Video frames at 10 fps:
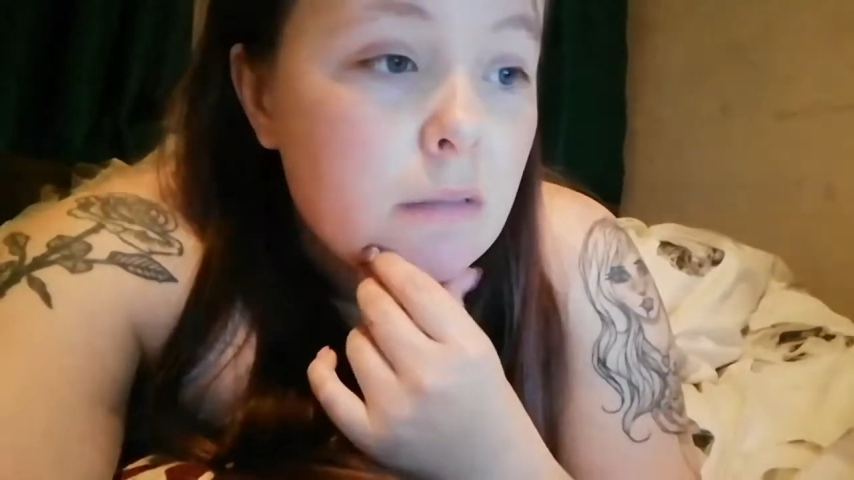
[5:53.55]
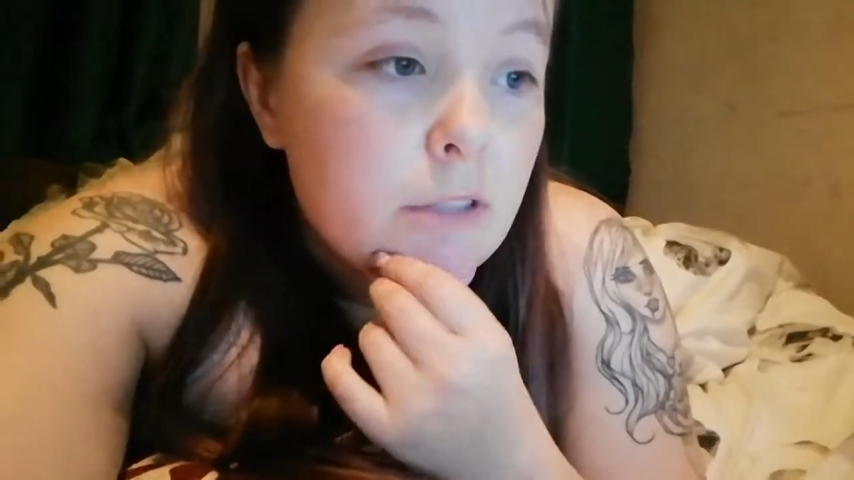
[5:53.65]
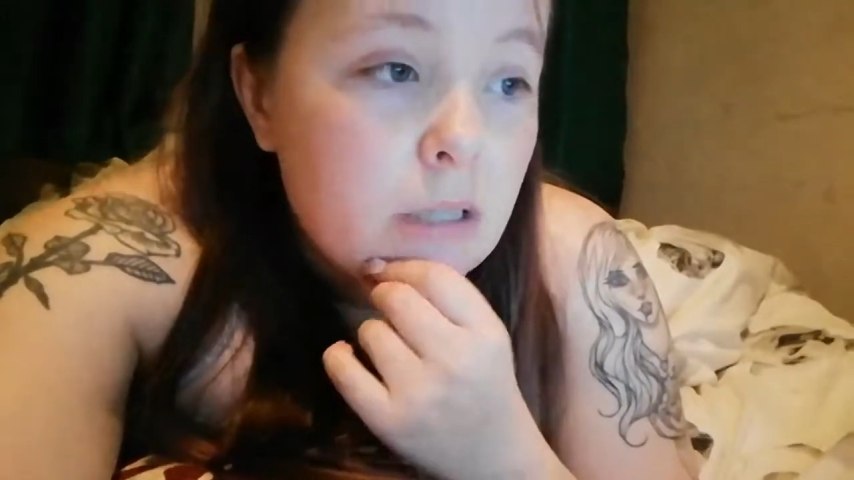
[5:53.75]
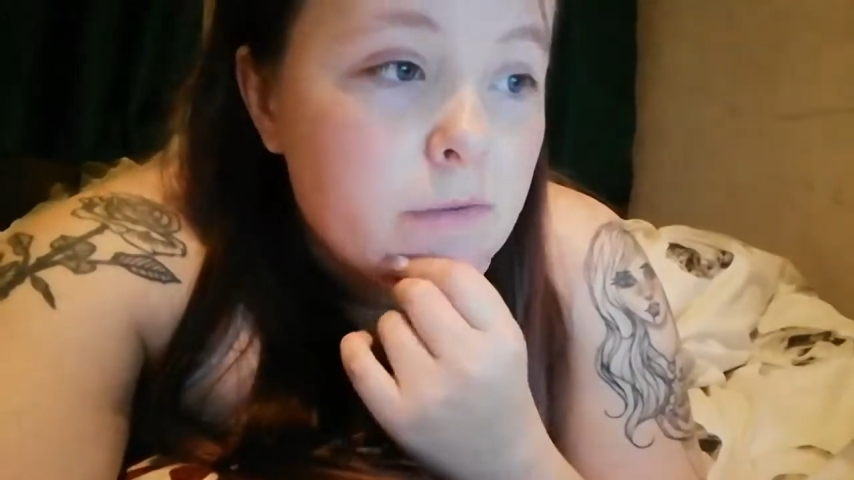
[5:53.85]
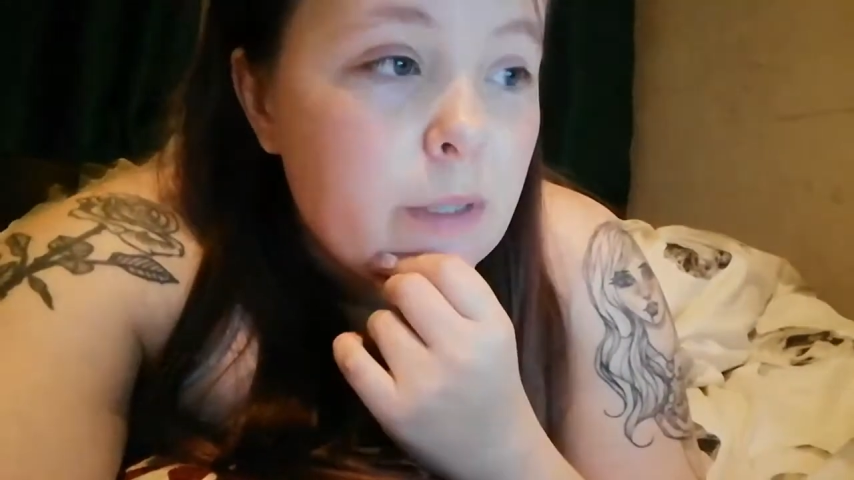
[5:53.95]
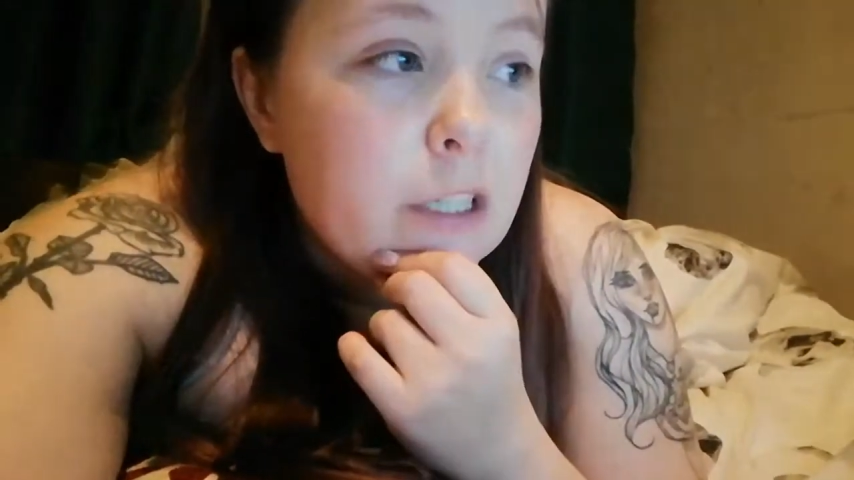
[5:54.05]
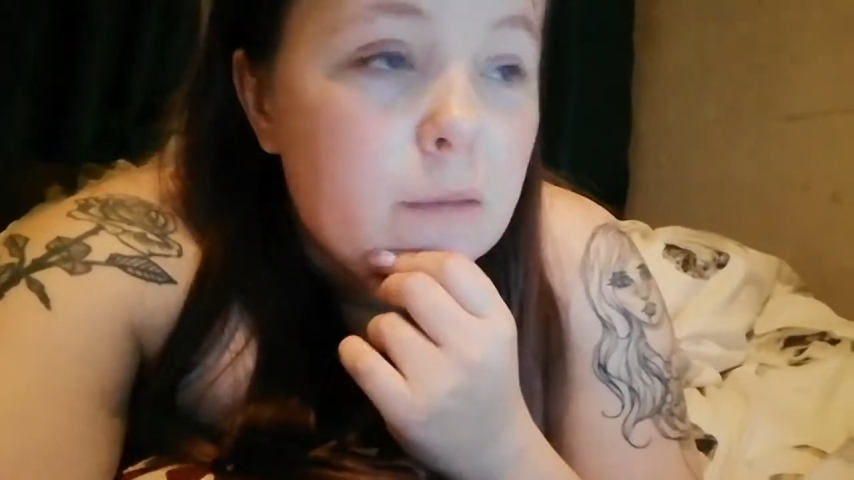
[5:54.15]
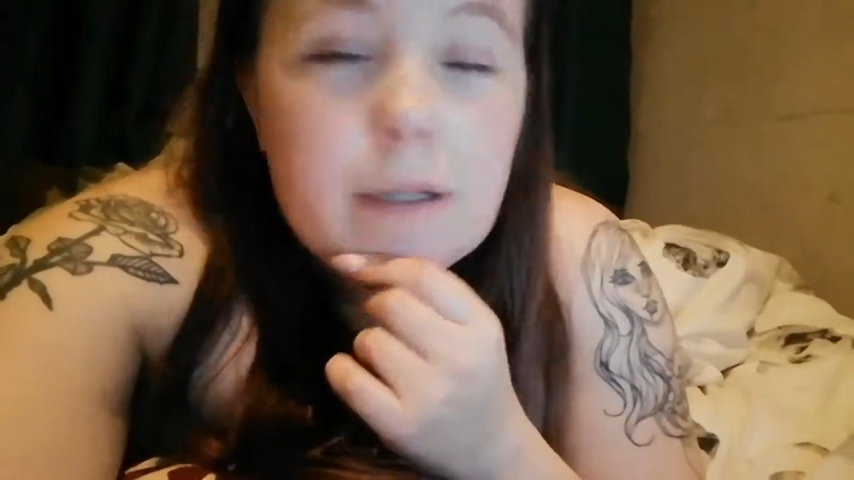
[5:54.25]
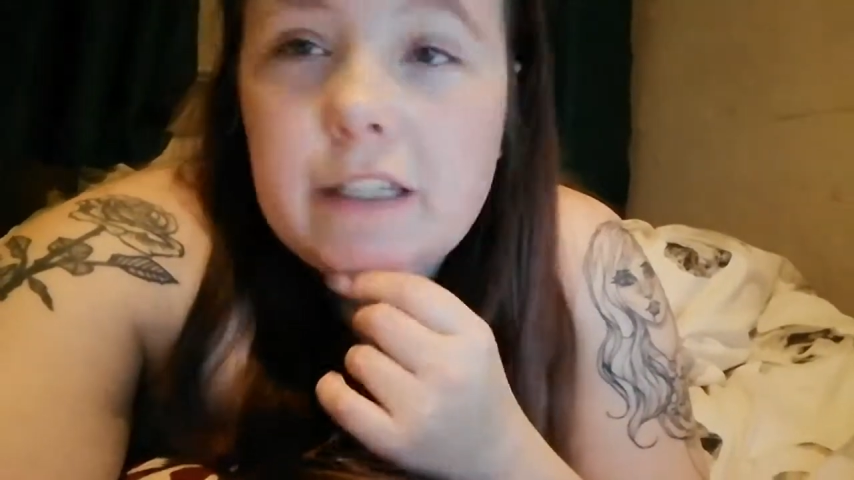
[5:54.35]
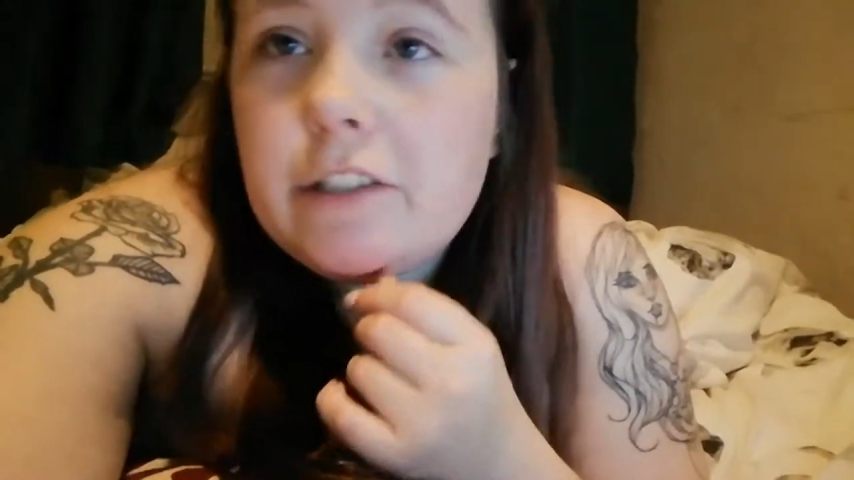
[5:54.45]
Sometimes we
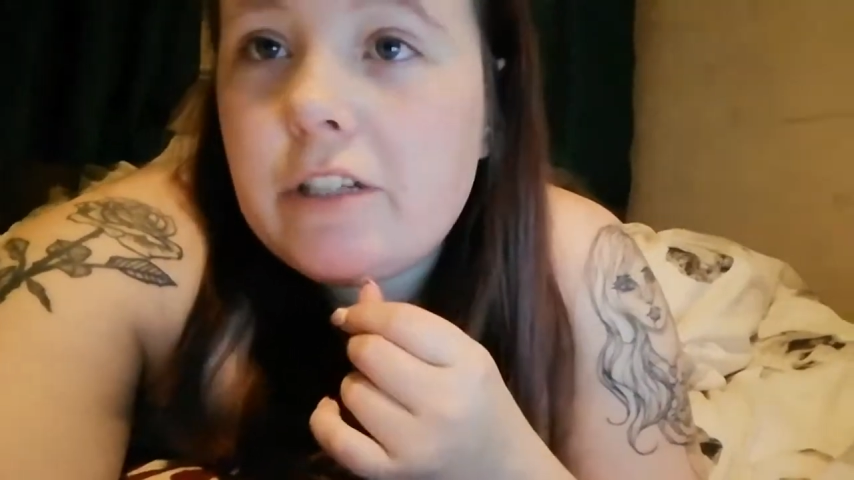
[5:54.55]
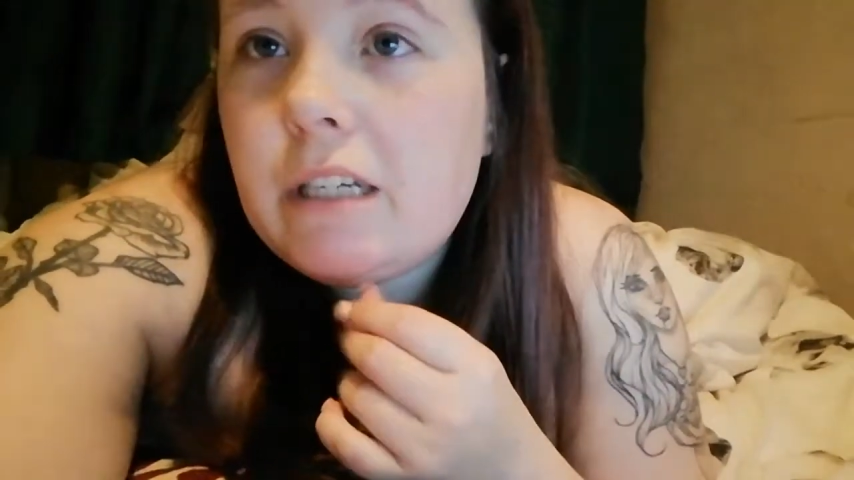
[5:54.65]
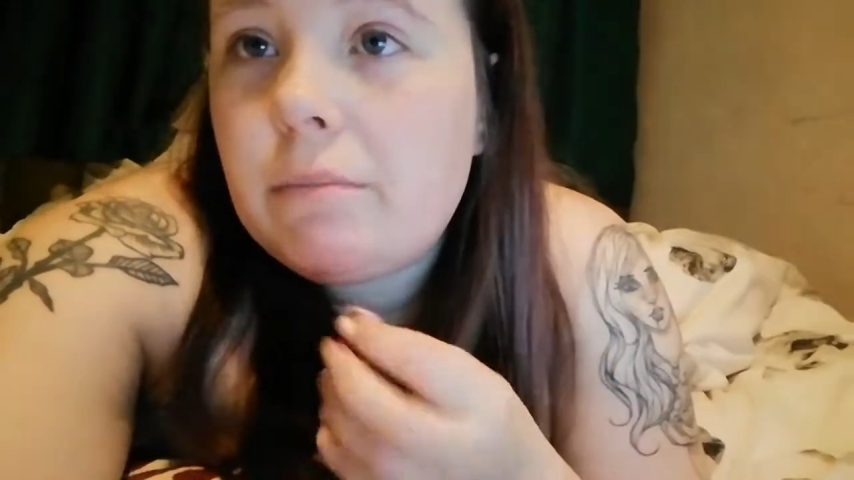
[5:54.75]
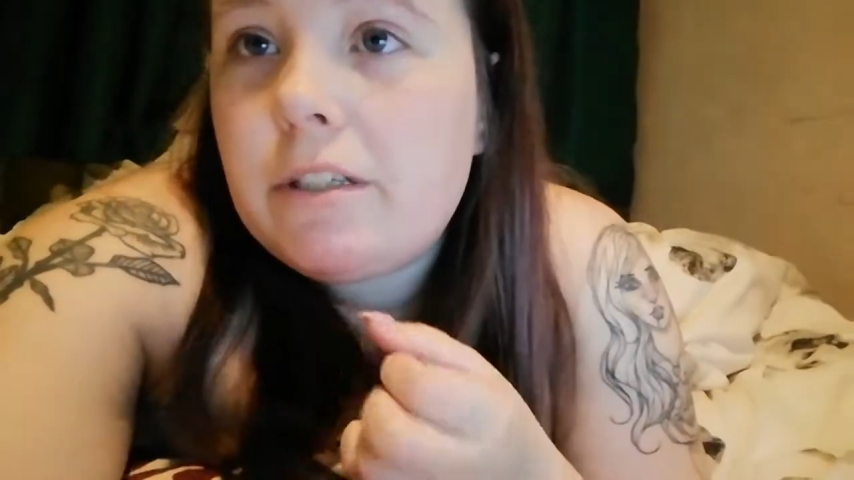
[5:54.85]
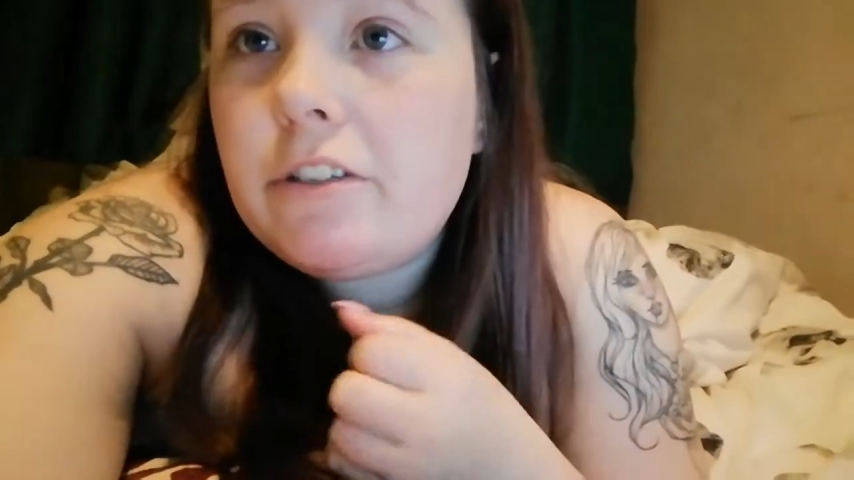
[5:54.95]
go by the train,